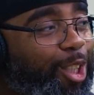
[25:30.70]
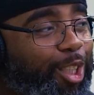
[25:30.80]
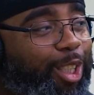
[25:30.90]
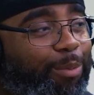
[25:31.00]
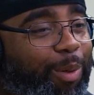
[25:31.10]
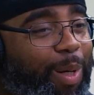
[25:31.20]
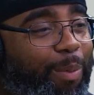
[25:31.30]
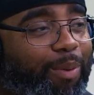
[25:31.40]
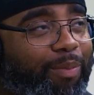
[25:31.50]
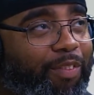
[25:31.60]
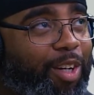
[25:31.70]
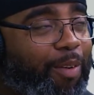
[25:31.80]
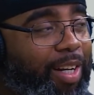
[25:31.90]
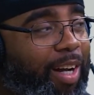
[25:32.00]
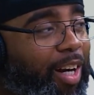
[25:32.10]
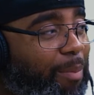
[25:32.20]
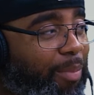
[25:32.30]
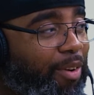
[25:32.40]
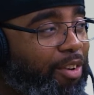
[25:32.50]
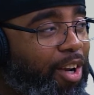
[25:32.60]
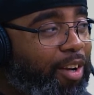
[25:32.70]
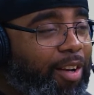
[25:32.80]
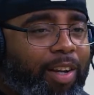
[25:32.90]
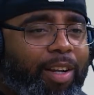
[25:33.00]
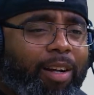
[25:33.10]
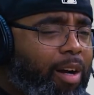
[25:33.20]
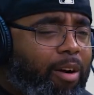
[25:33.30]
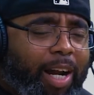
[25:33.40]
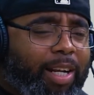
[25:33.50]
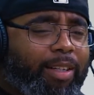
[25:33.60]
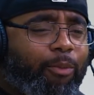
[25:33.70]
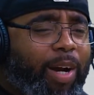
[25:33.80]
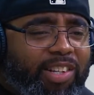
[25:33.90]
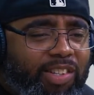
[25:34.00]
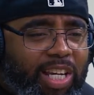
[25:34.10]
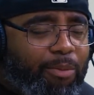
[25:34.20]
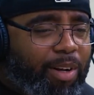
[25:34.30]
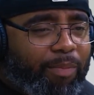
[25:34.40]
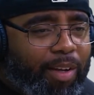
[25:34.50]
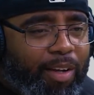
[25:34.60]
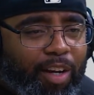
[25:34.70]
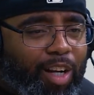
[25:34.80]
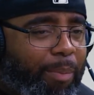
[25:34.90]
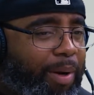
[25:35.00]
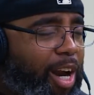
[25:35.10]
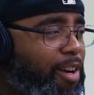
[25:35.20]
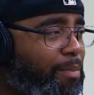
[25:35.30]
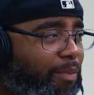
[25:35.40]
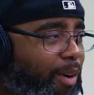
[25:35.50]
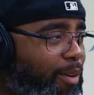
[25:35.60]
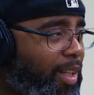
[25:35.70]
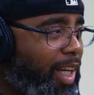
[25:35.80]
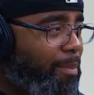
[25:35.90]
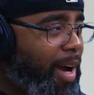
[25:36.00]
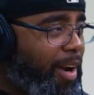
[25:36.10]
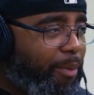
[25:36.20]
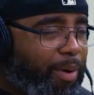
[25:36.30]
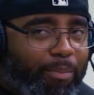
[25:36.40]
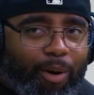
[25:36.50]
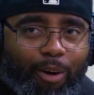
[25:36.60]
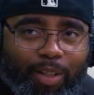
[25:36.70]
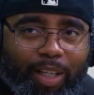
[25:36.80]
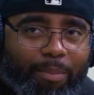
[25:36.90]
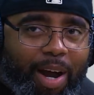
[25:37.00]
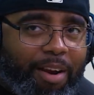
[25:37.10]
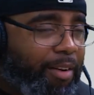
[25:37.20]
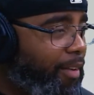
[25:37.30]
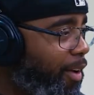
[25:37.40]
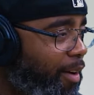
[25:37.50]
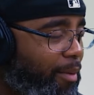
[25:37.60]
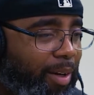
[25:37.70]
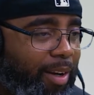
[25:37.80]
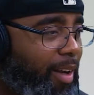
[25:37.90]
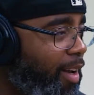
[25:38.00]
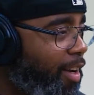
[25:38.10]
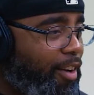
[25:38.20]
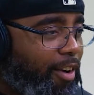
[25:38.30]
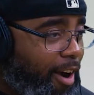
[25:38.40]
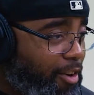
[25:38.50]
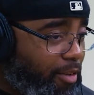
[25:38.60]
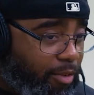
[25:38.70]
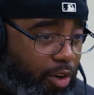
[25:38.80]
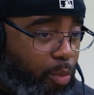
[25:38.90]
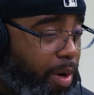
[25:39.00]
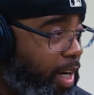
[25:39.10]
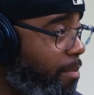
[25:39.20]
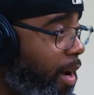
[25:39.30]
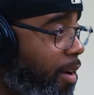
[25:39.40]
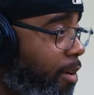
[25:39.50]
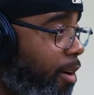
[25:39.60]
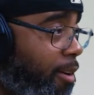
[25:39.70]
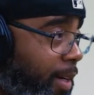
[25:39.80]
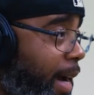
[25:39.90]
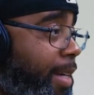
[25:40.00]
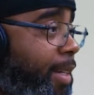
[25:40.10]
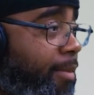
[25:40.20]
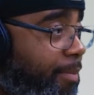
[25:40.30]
And this is what people, get hung up on. That I got to wait and see what, my parents and my folks think about it, or what bros think about it. Or what? Do you want to get better or not?